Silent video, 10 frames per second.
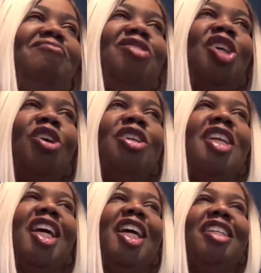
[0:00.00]

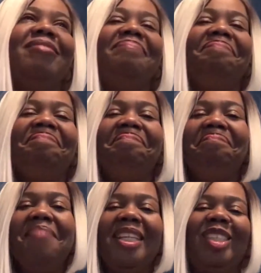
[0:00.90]
journaling and
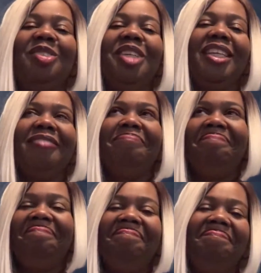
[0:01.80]
ministry and
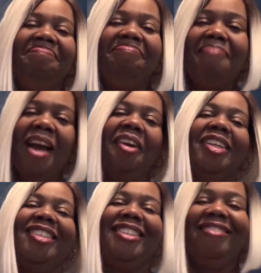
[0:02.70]

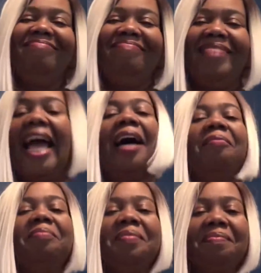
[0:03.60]
marriage, and yeah,
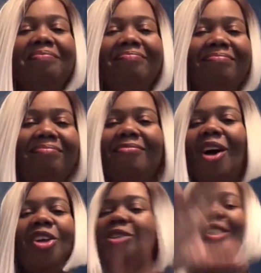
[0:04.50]

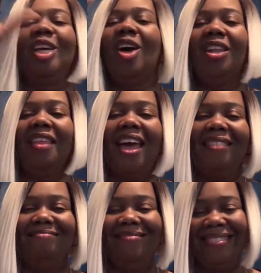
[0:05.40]
you'll see all of
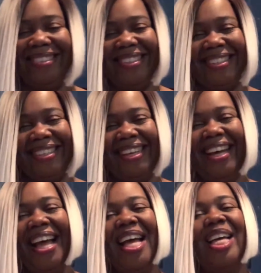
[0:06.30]
that.
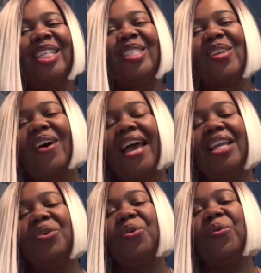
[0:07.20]
So
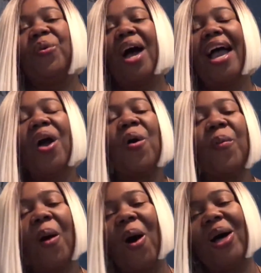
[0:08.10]
anywho, I
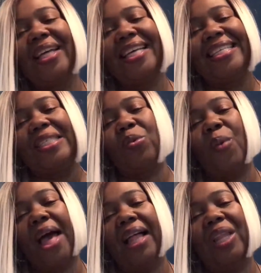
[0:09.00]
hope all is
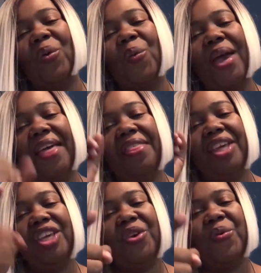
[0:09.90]
well with
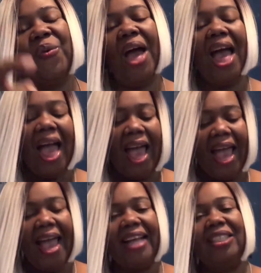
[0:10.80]
you,
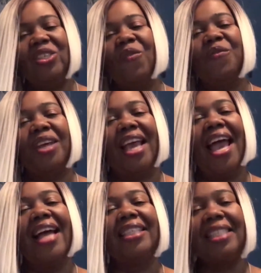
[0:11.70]
and don't
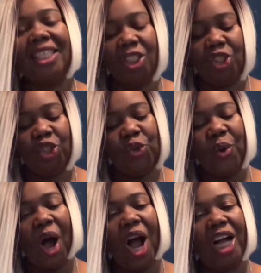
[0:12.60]
forget,
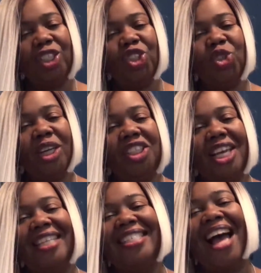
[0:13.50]
you are a joy
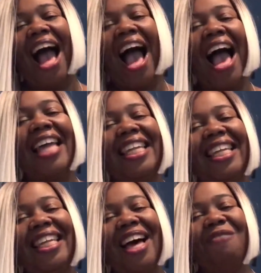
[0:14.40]
chaser,
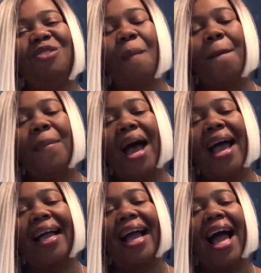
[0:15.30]
highly loved
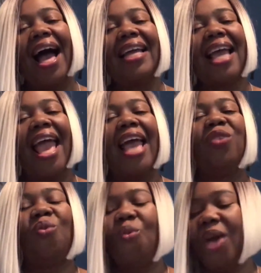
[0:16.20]
by God,
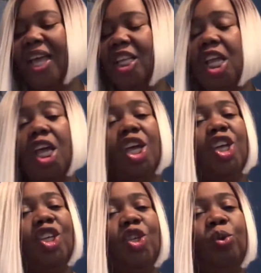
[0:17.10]
and when
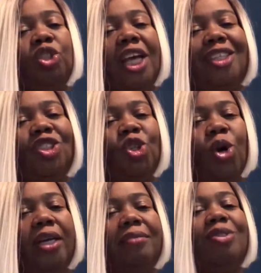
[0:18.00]
you chase
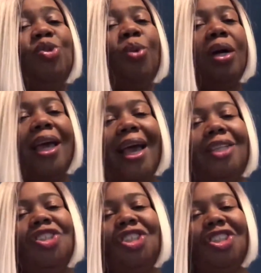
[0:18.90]
joy, you will
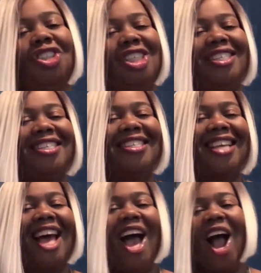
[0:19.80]
catch Jesus.
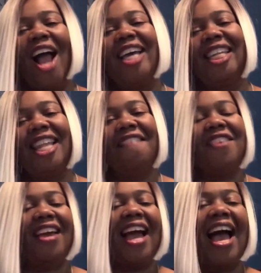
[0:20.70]
I love
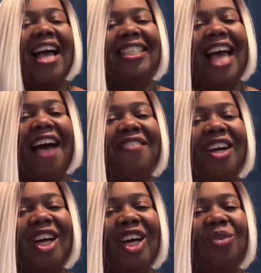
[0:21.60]
you guys. Have
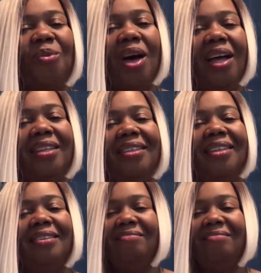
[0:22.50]
a good one.